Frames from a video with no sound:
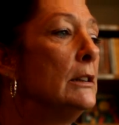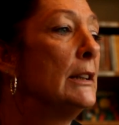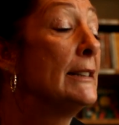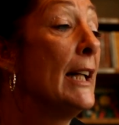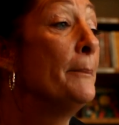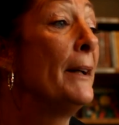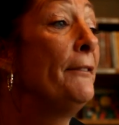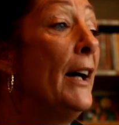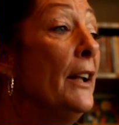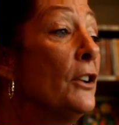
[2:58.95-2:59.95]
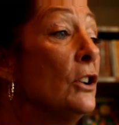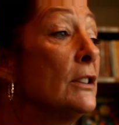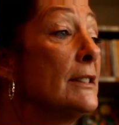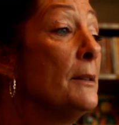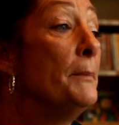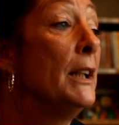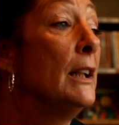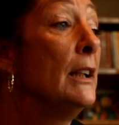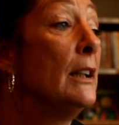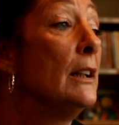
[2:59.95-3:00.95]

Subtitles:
the day my father looked at me